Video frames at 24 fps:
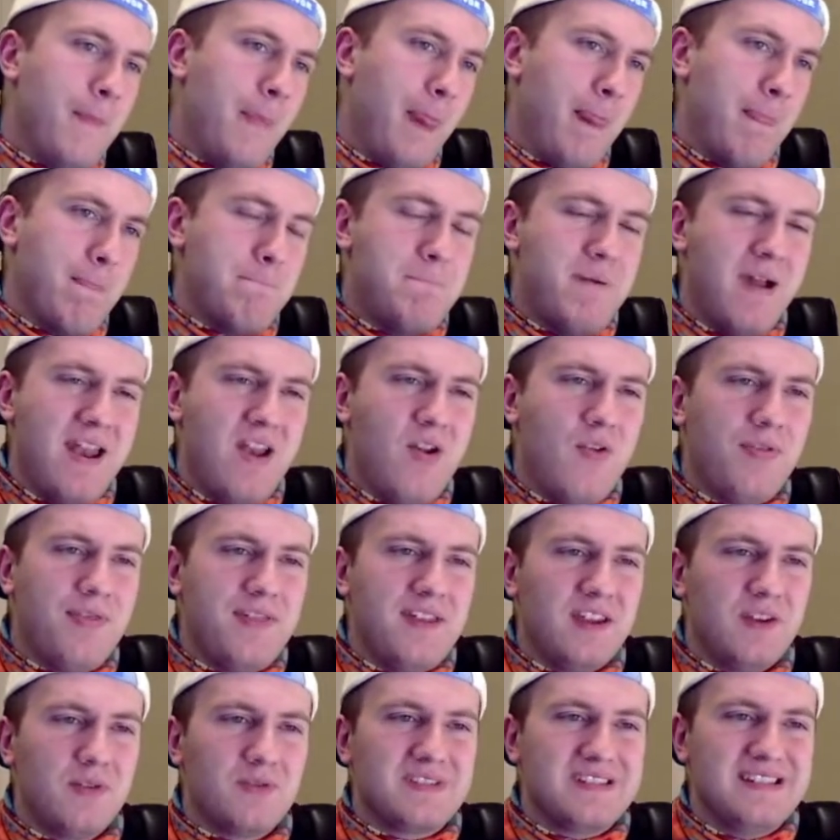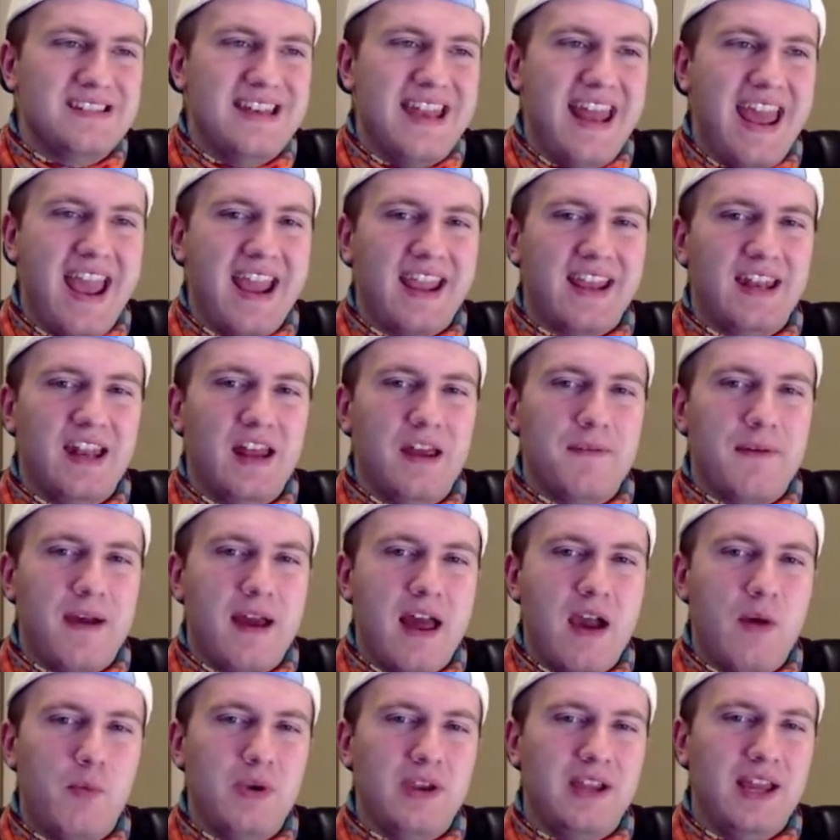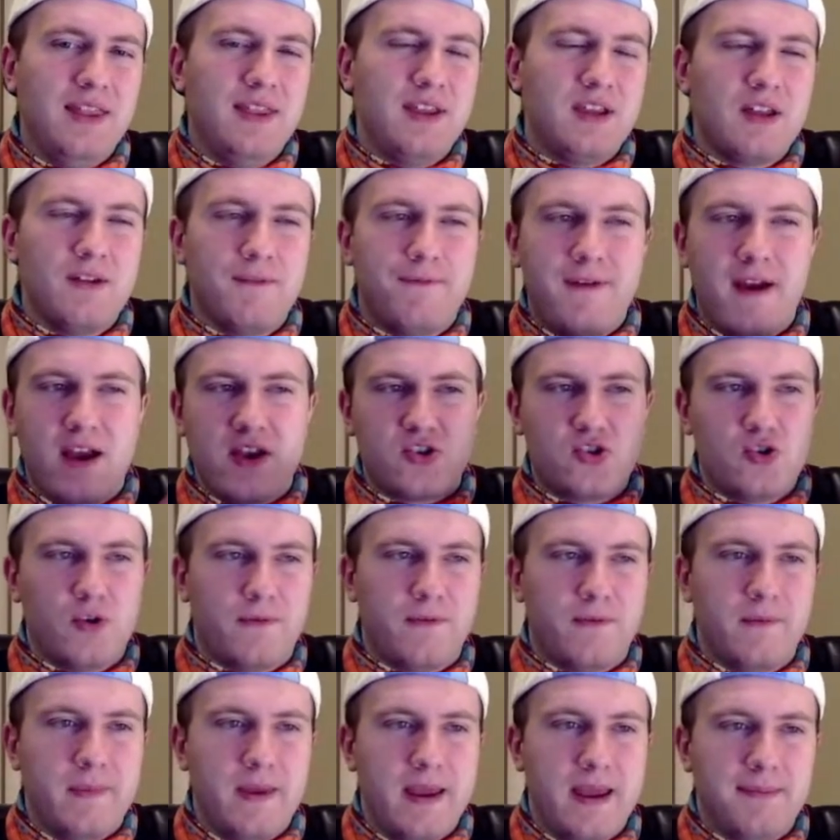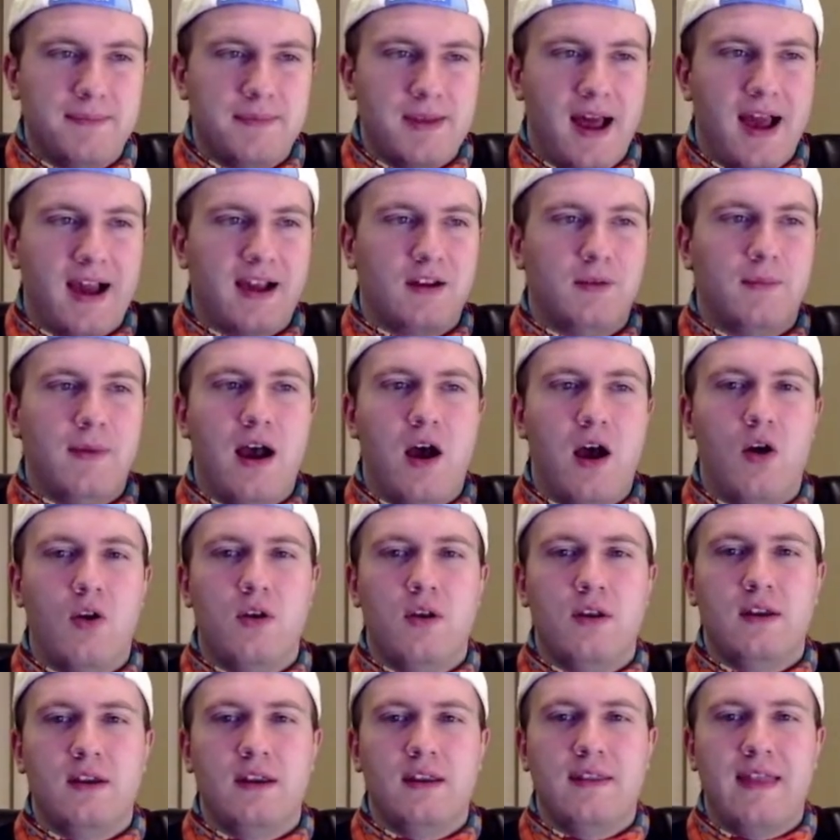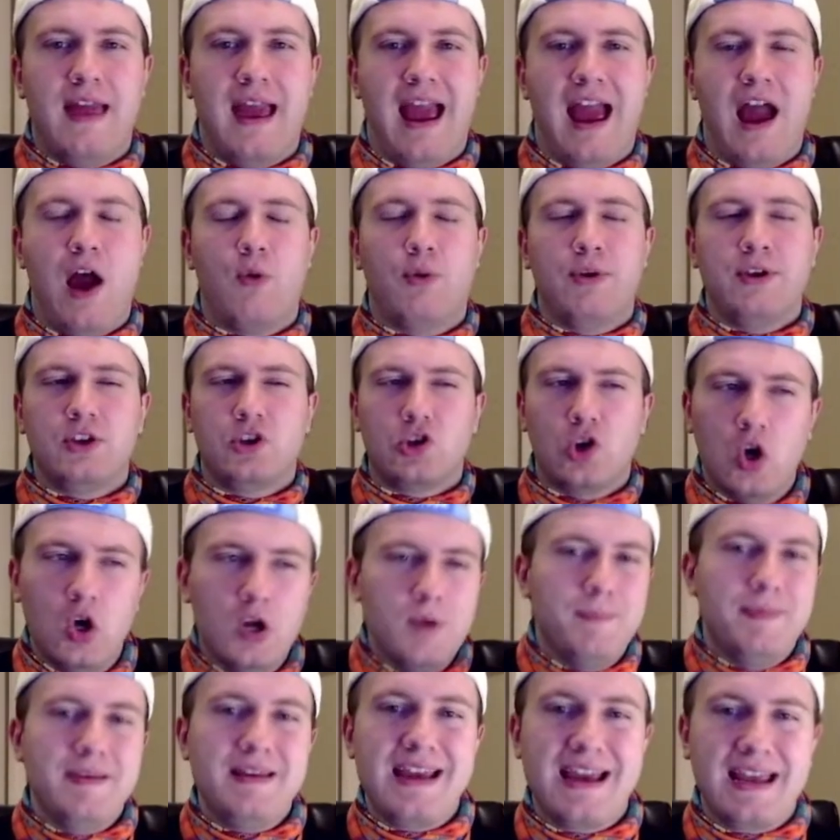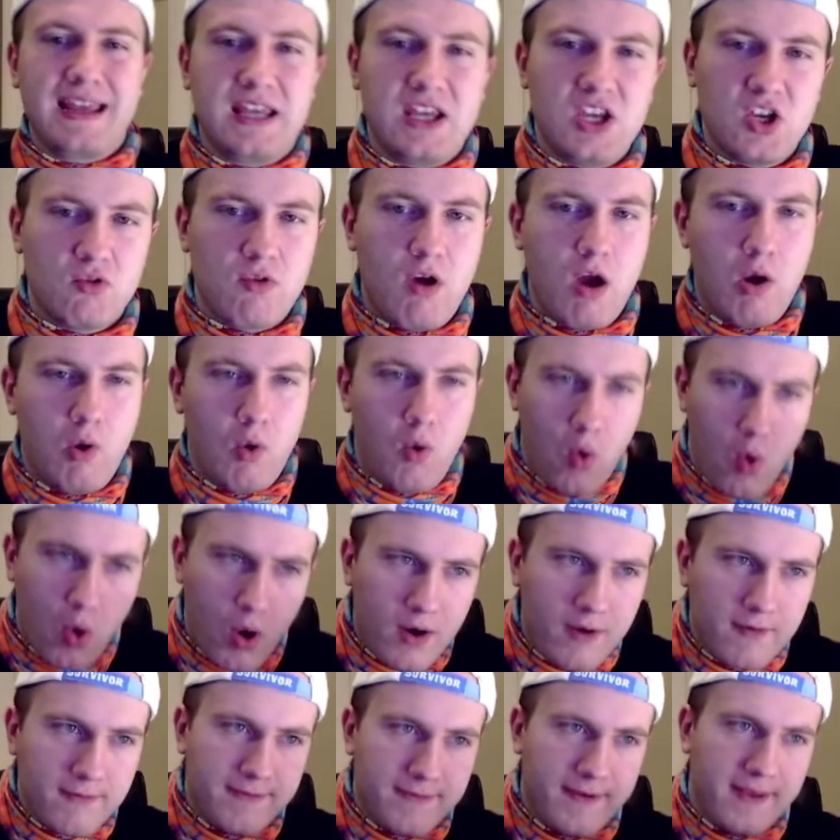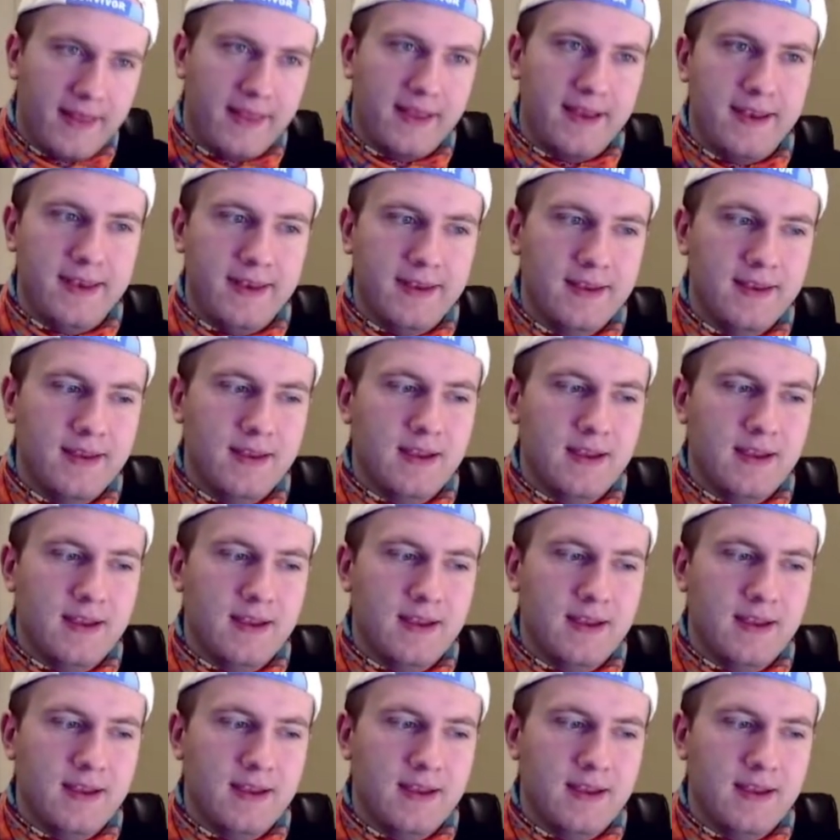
But I don't think it was negative. We got the confessional from him talking about that how he could be a hero or a villain.